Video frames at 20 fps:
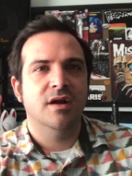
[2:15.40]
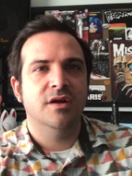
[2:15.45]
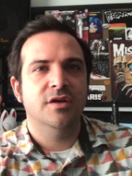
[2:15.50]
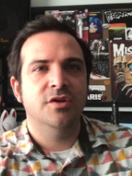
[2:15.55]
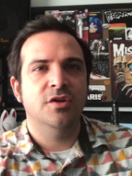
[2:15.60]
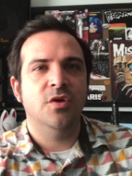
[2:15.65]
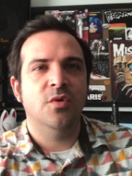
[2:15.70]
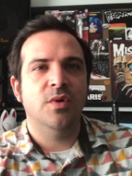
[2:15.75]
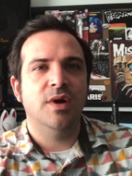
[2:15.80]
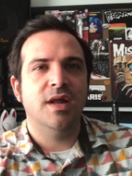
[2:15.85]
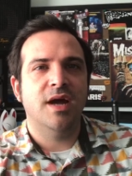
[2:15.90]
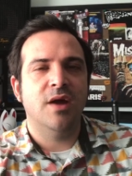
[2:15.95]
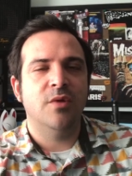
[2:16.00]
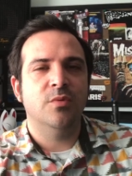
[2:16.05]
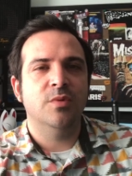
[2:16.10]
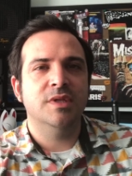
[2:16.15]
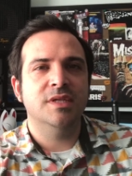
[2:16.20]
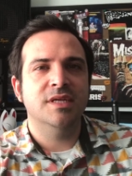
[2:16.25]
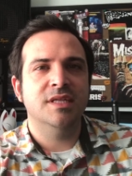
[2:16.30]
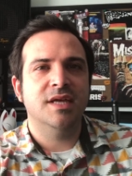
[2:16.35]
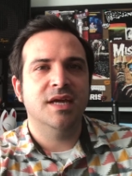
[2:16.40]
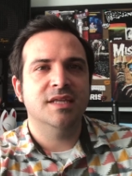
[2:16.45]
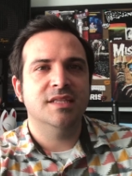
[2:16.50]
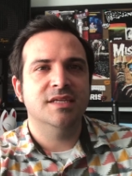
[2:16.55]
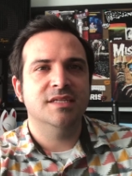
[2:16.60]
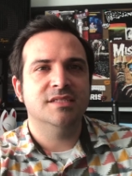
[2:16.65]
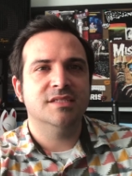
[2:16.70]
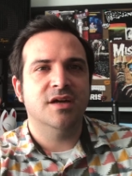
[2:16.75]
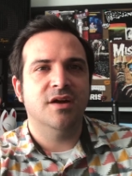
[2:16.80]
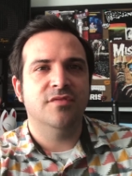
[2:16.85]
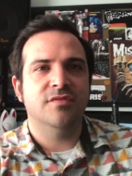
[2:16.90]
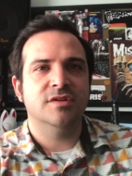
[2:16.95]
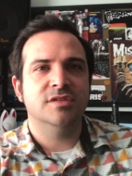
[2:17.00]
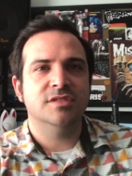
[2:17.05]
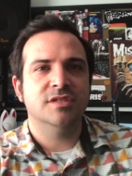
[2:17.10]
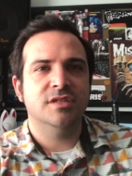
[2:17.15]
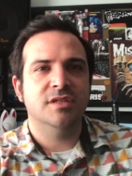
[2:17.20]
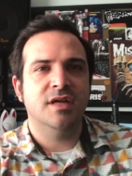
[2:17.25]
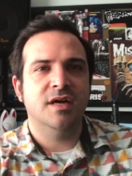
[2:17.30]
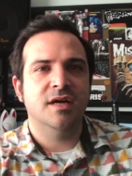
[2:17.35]
You know what? I really like these covers
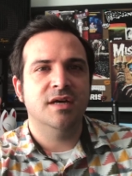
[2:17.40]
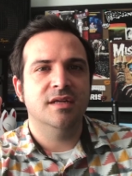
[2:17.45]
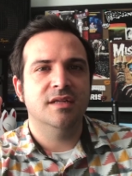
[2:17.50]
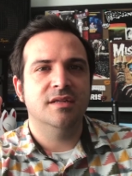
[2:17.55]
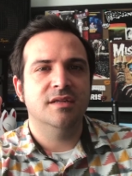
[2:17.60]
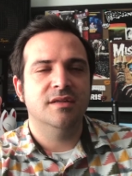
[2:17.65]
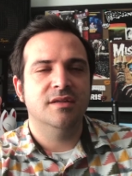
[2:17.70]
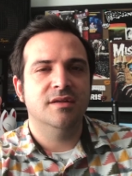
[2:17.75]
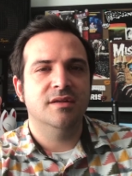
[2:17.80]
a lot,